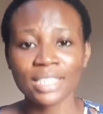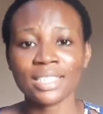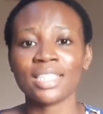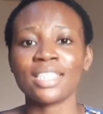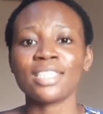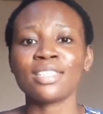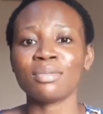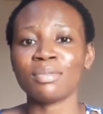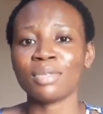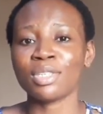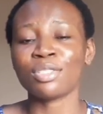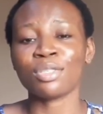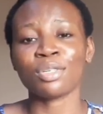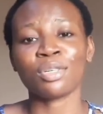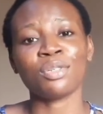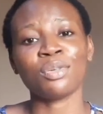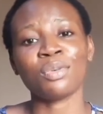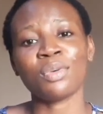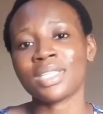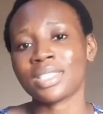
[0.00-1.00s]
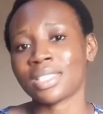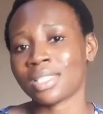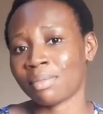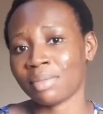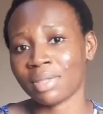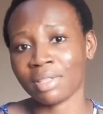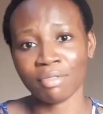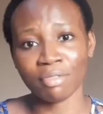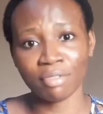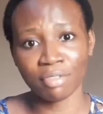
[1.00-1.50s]
Just make sure you wear
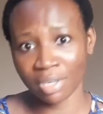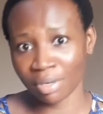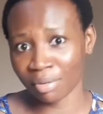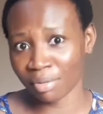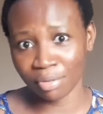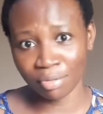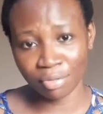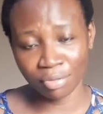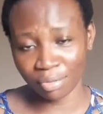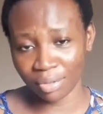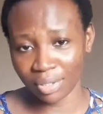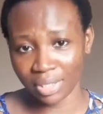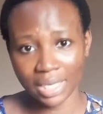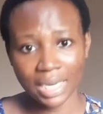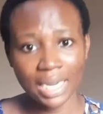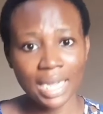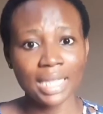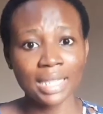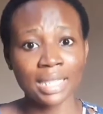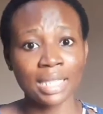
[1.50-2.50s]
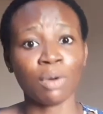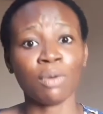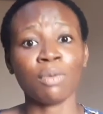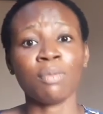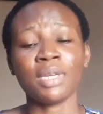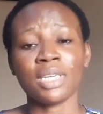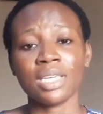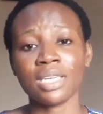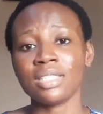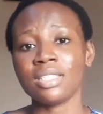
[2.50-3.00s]
something very free that will
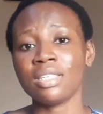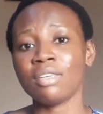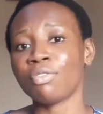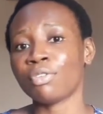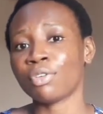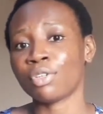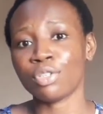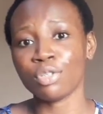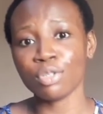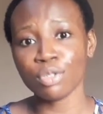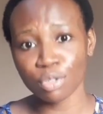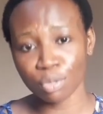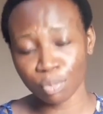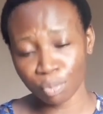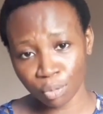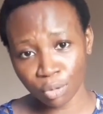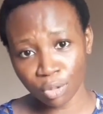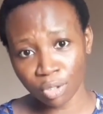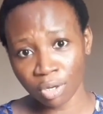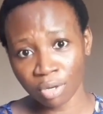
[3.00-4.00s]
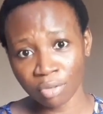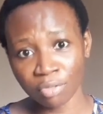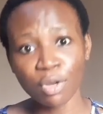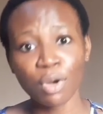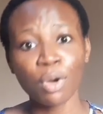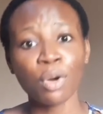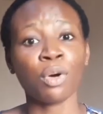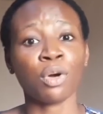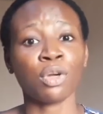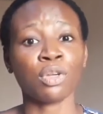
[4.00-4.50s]
be easy for you to pull off
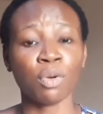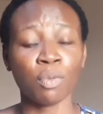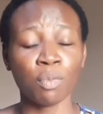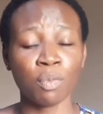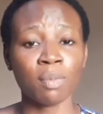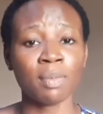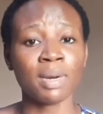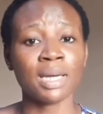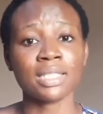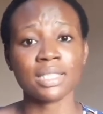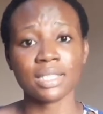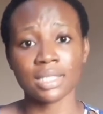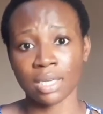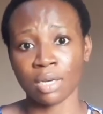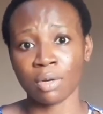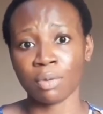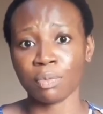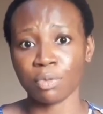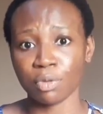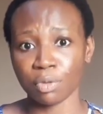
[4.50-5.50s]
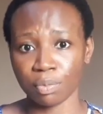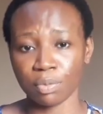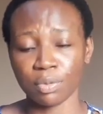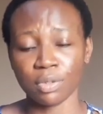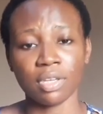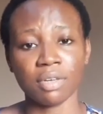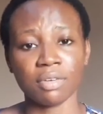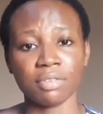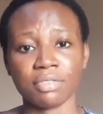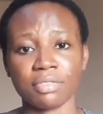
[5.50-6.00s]
or your woman to help you
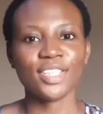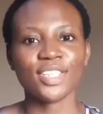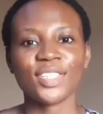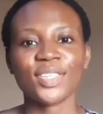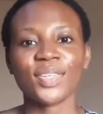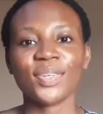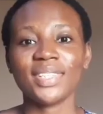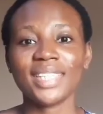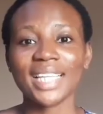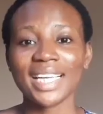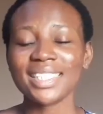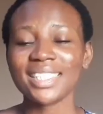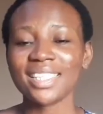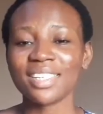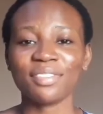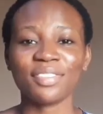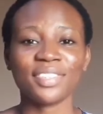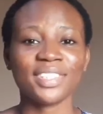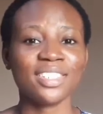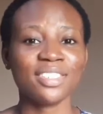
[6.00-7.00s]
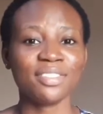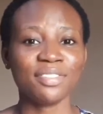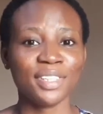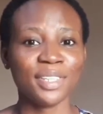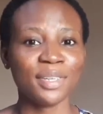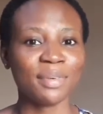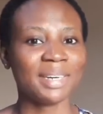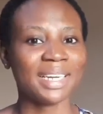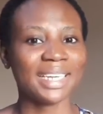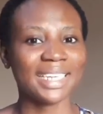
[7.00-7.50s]
pull off. So that's it for this
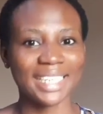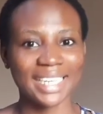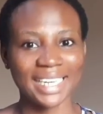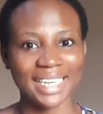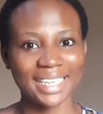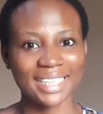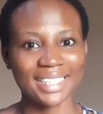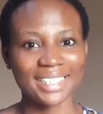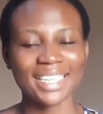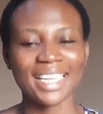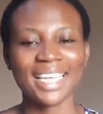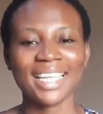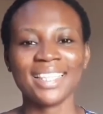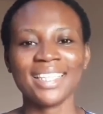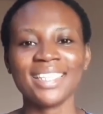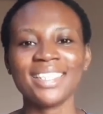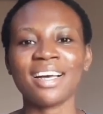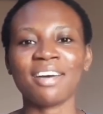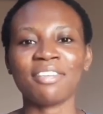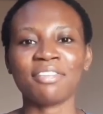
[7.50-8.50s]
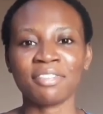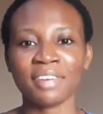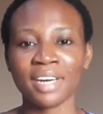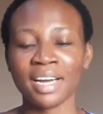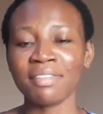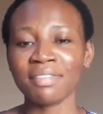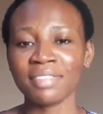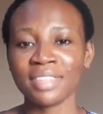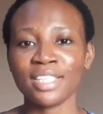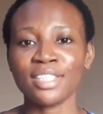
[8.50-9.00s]
video, my kings. These are
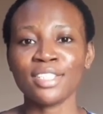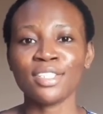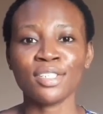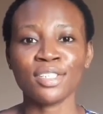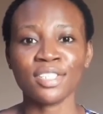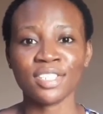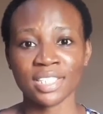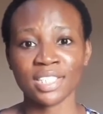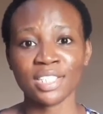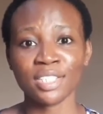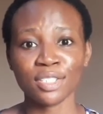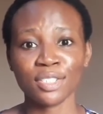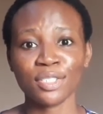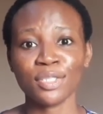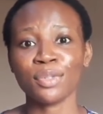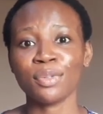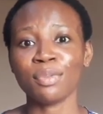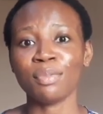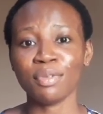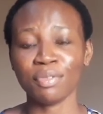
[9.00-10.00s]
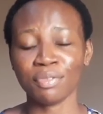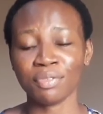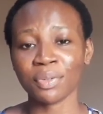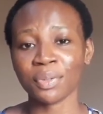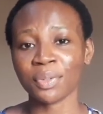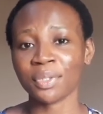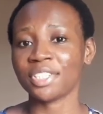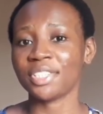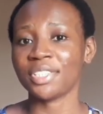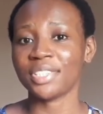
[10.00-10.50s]
5 things you shouldn't do
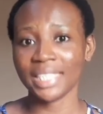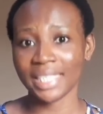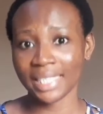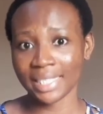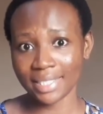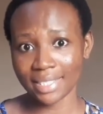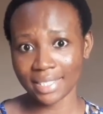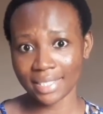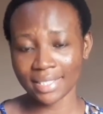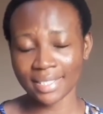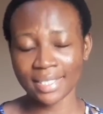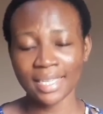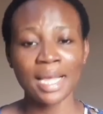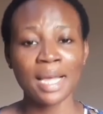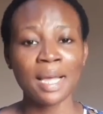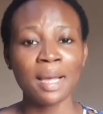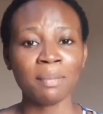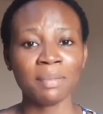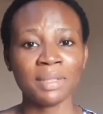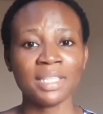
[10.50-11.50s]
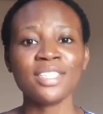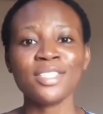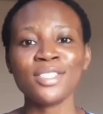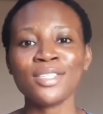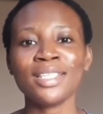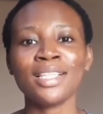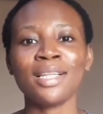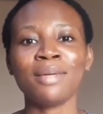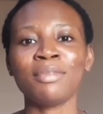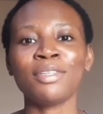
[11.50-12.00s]
before you hit it. Please
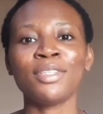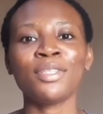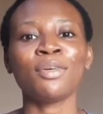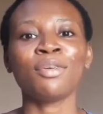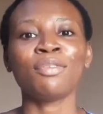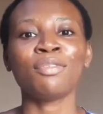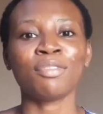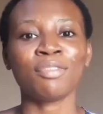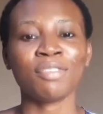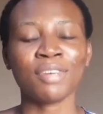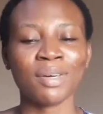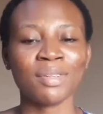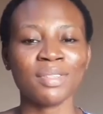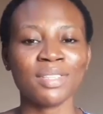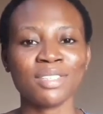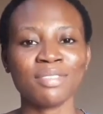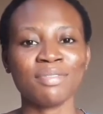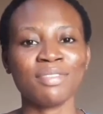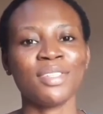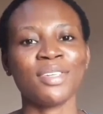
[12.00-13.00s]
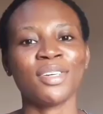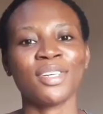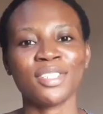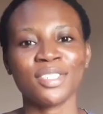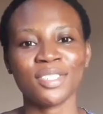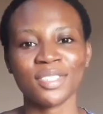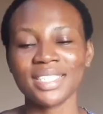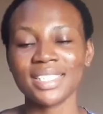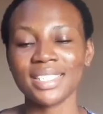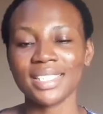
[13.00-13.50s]
do let me know if you found this video
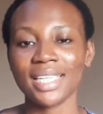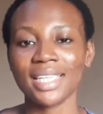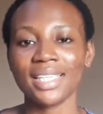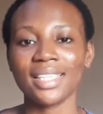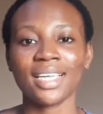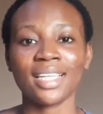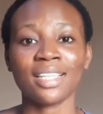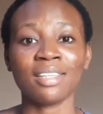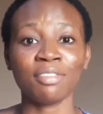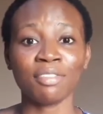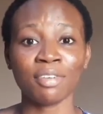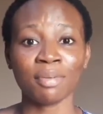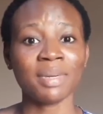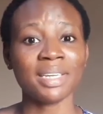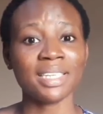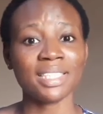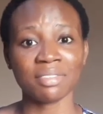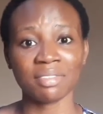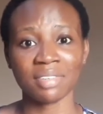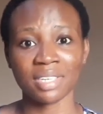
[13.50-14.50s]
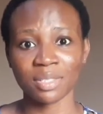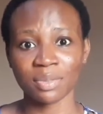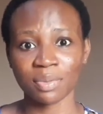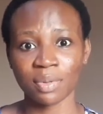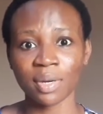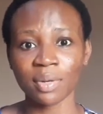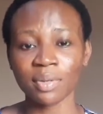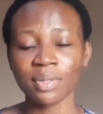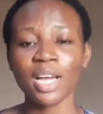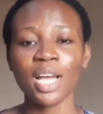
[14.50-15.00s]
interesting and informative as
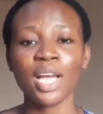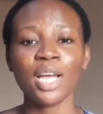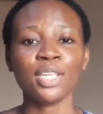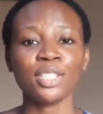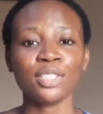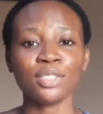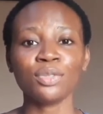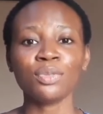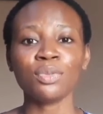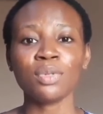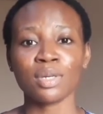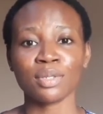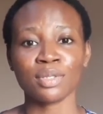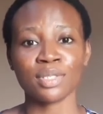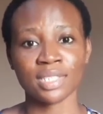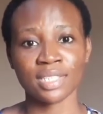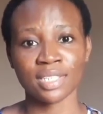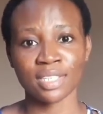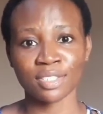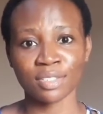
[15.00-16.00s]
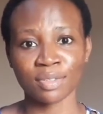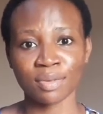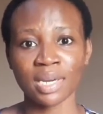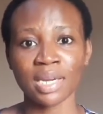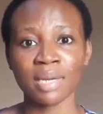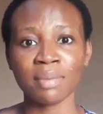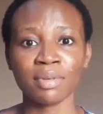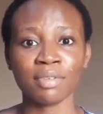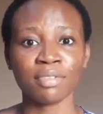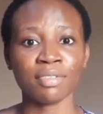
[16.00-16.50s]
well. Do well to
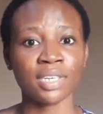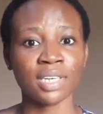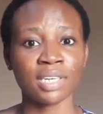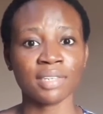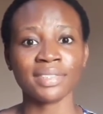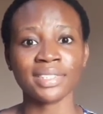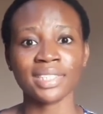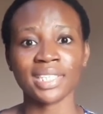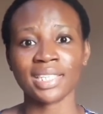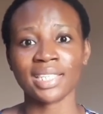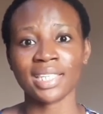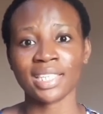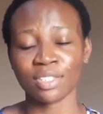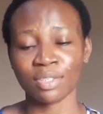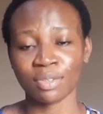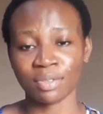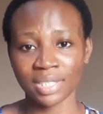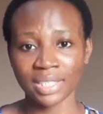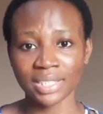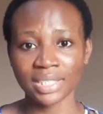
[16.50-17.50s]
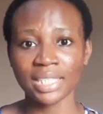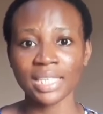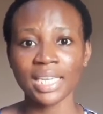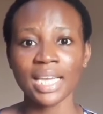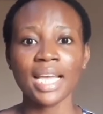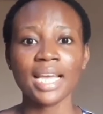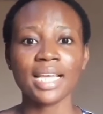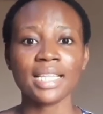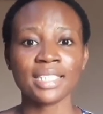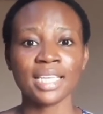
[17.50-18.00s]
subscribe if you haven't done that already.
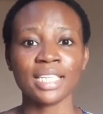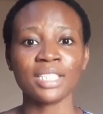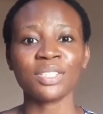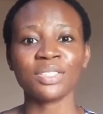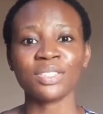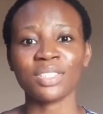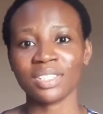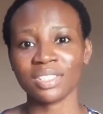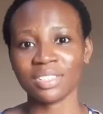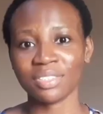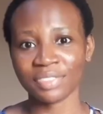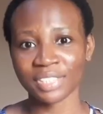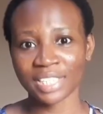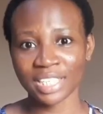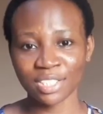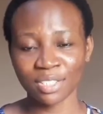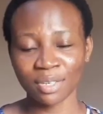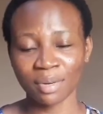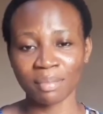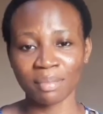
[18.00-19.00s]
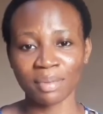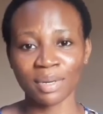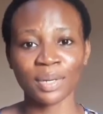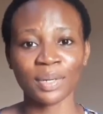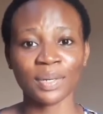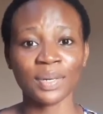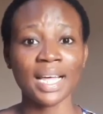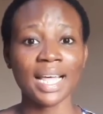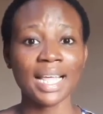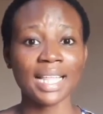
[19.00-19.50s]
Turn on the notification
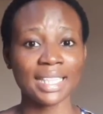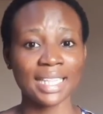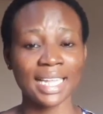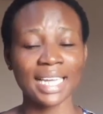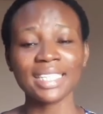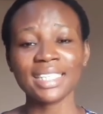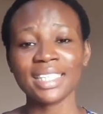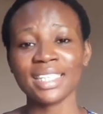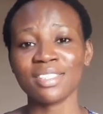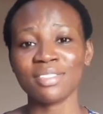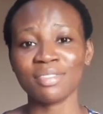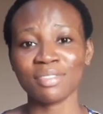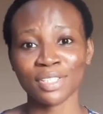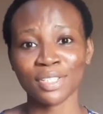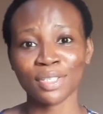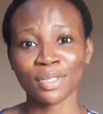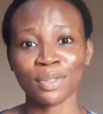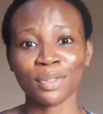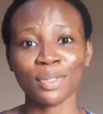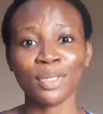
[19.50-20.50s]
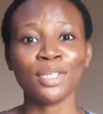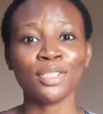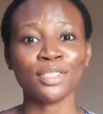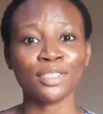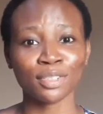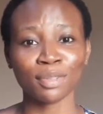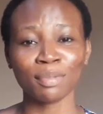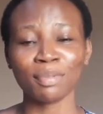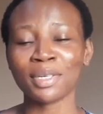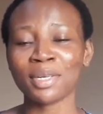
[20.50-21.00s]
bell, like this video,
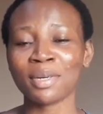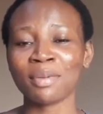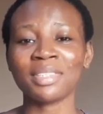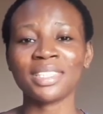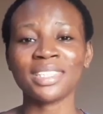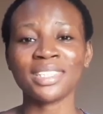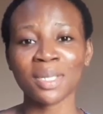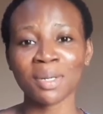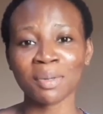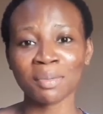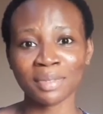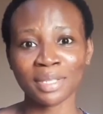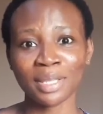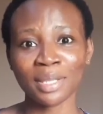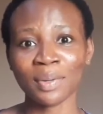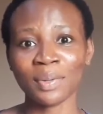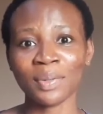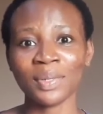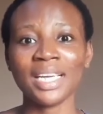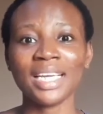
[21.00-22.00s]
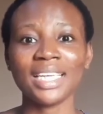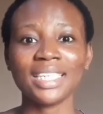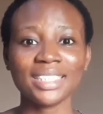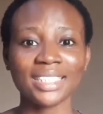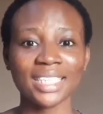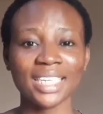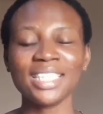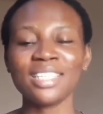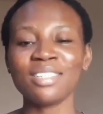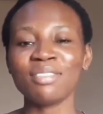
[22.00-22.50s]
drop a comment down below,
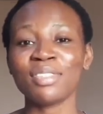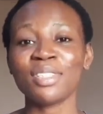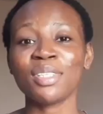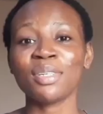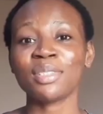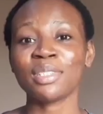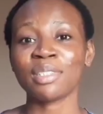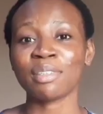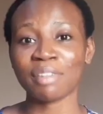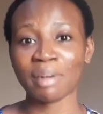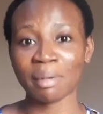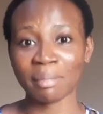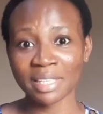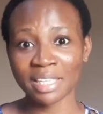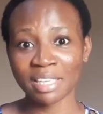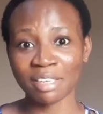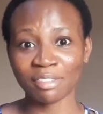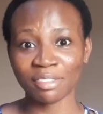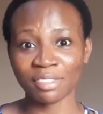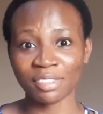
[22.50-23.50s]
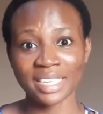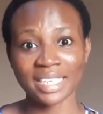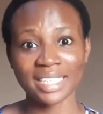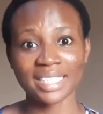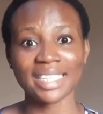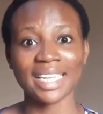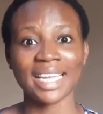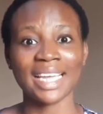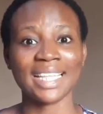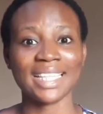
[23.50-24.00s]
share this video with your family and
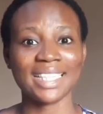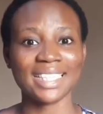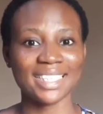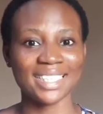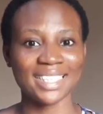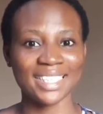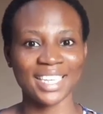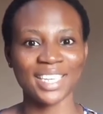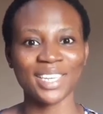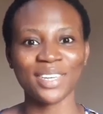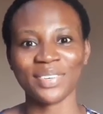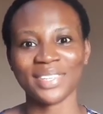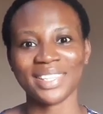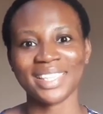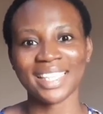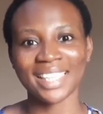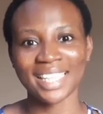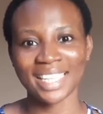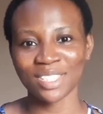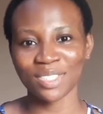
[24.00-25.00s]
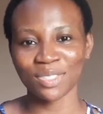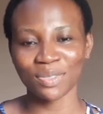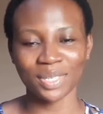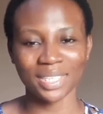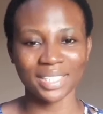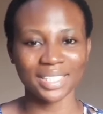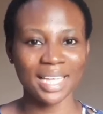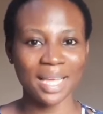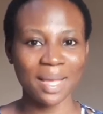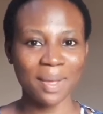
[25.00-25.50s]
friends, and see you in the next
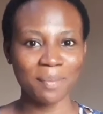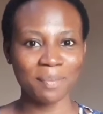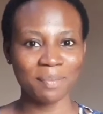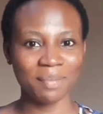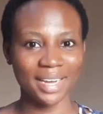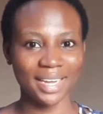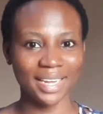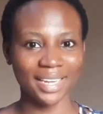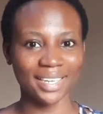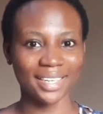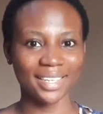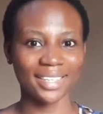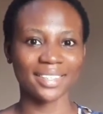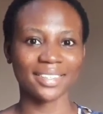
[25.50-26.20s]
one. Bye.